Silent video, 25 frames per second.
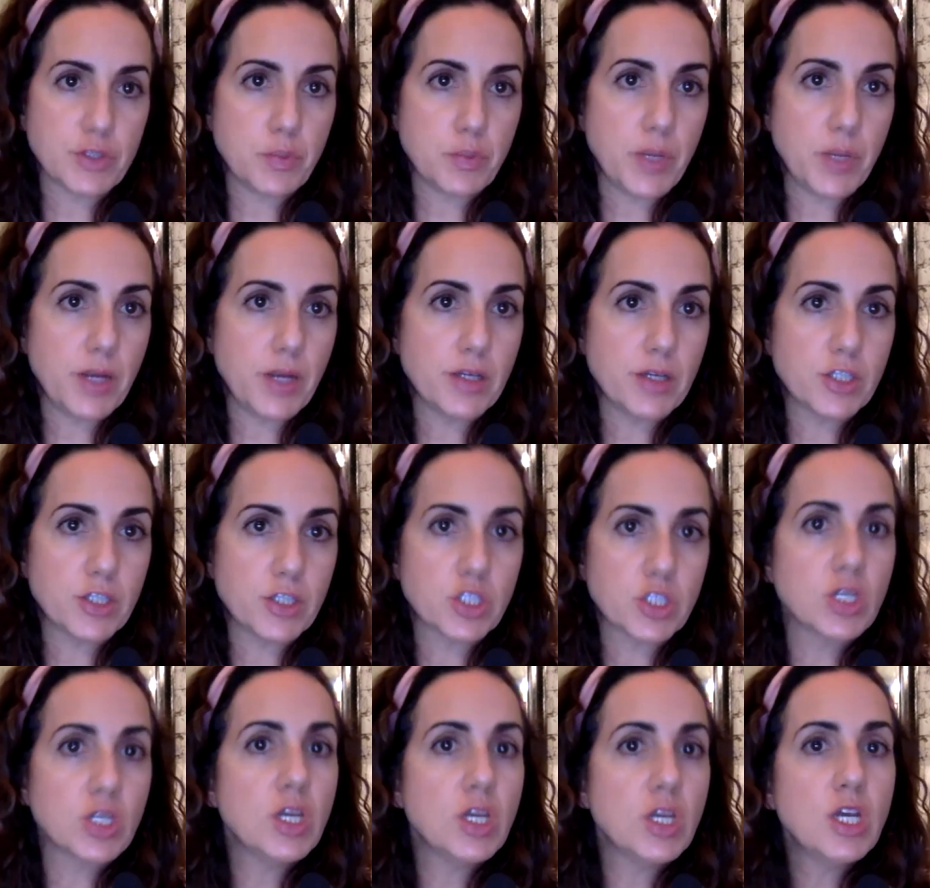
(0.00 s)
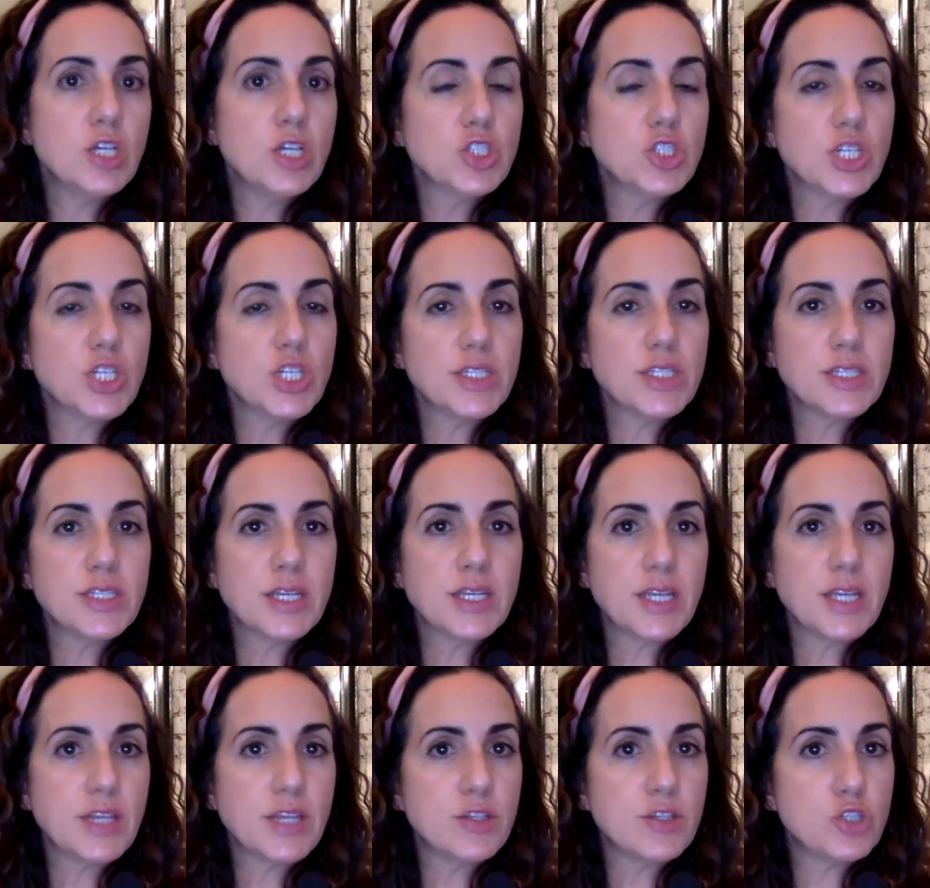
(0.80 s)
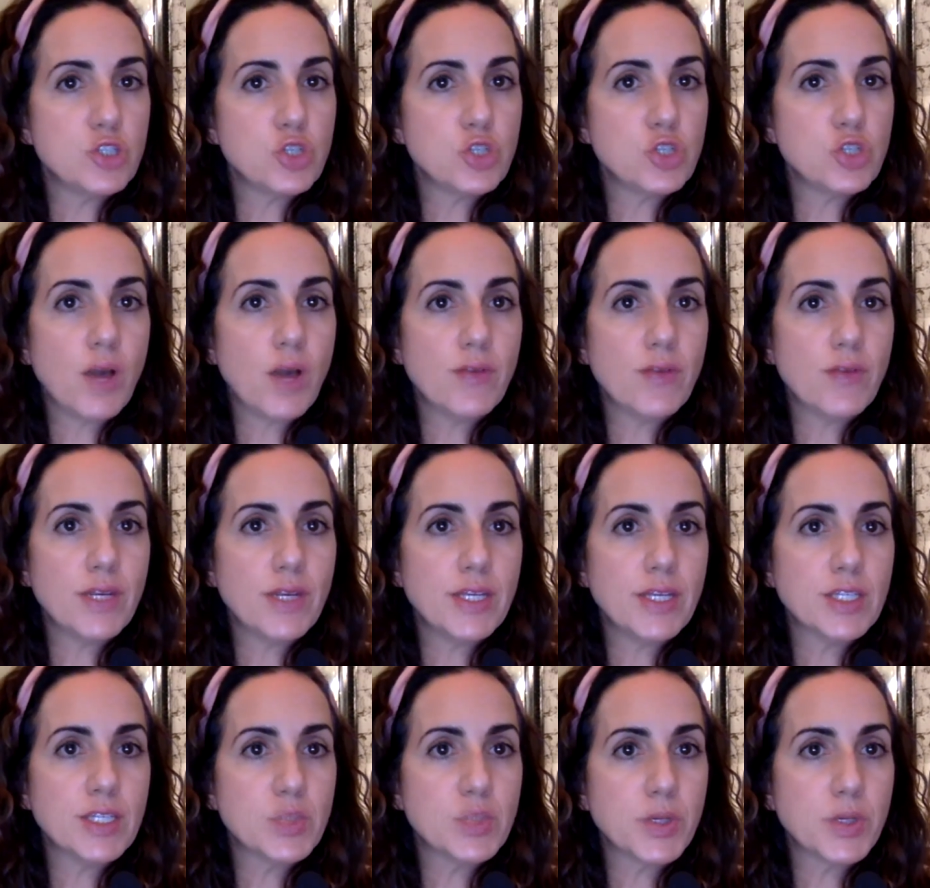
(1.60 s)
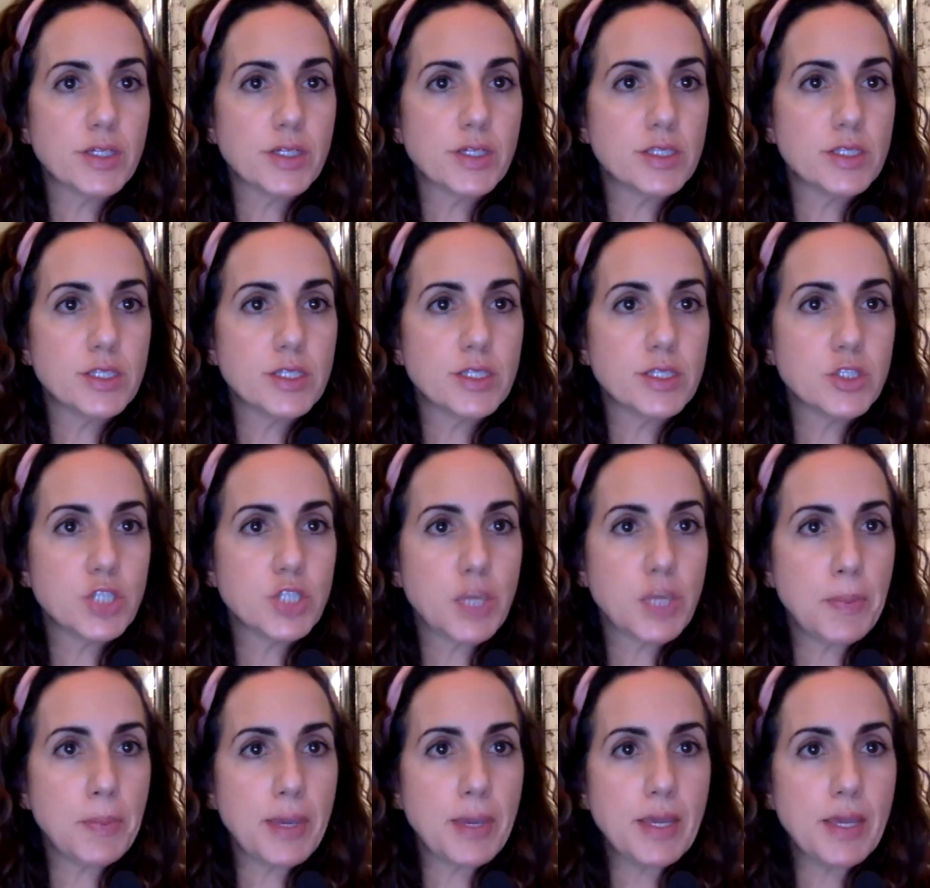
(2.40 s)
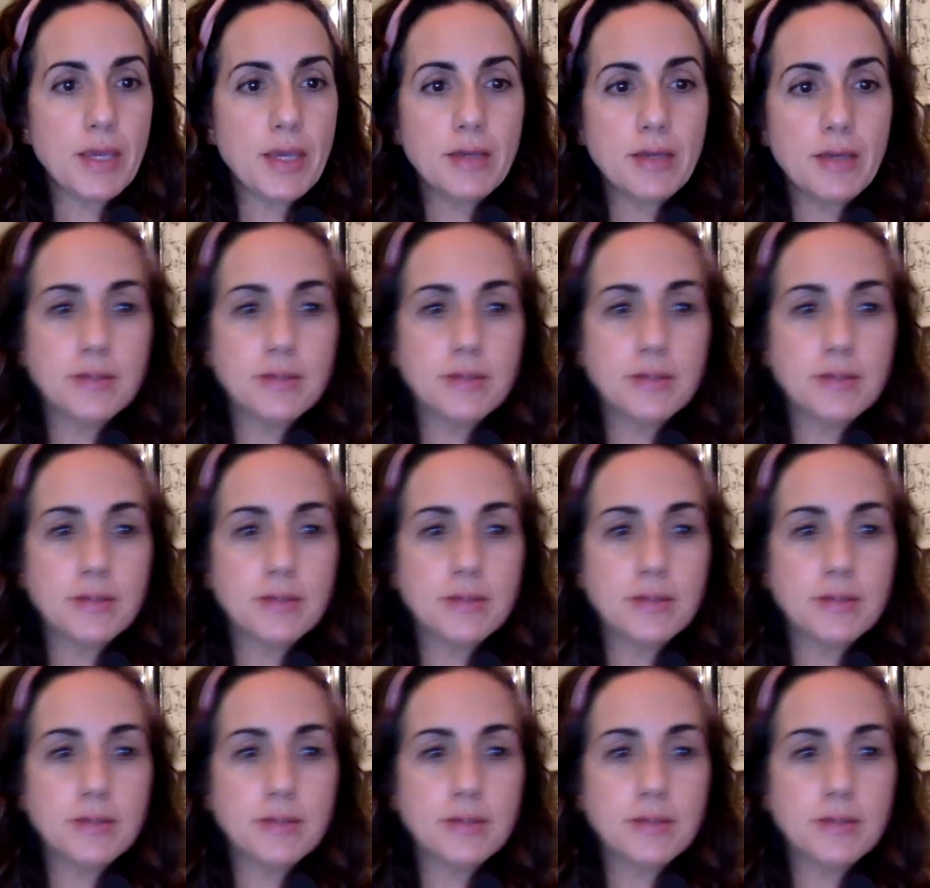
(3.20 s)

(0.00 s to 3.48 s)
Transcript: Parish. Jason and Nathan, do you have any experience in JP?